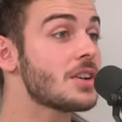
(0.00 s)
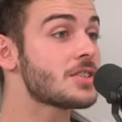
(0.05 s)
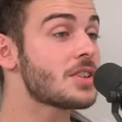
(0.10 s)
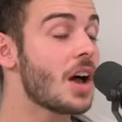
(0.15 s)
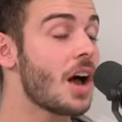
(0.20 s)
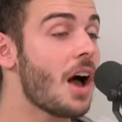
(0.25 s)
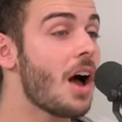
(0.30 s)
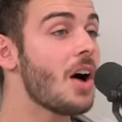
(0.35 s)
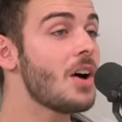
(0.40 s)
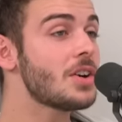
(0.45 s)
to
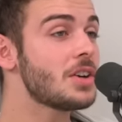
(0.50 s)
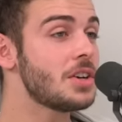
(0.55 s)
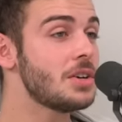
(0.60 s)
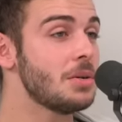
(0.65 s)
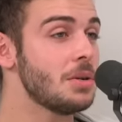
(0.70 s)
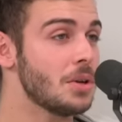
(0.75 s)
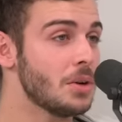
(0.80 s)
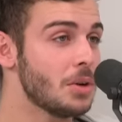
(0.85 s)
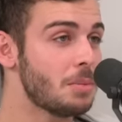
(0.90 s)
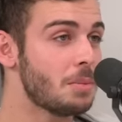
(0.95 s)
argue
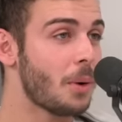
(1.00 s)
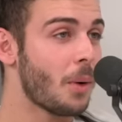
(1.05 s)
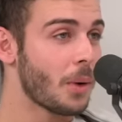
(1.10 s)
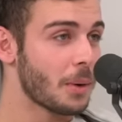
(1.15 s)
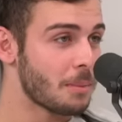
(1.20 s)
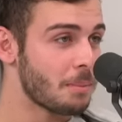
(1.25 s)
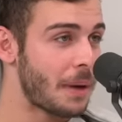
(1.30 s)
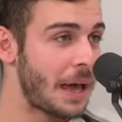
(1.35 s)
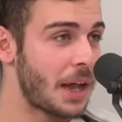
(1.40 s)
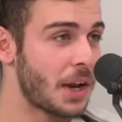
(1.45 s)
your
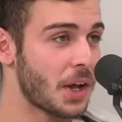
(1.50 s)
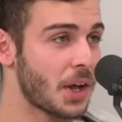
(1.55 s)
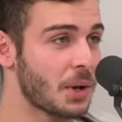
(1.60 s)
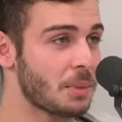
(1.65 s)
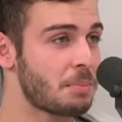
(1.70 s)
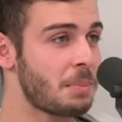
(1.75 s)
point better,